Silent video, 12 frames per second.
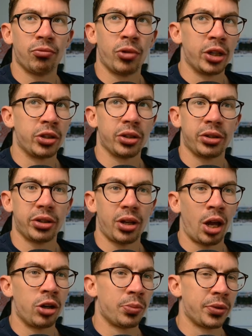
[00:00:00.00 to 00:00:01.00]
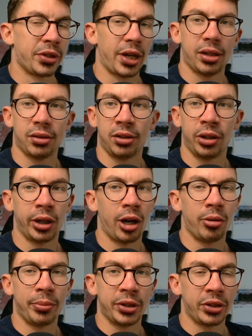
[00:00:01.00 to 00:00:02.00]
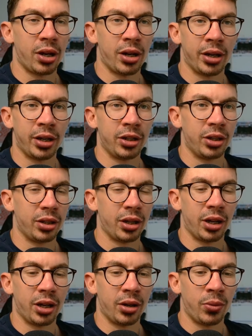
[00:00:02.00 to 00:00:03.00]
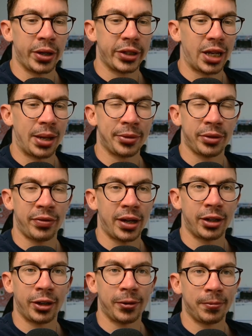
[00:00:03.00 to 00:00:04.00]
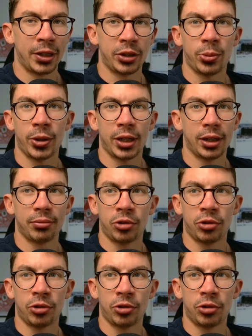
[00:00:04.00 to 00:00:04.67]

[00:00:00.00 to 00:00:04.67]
Richards, 100%. You can't be starting a West Ham defender this week.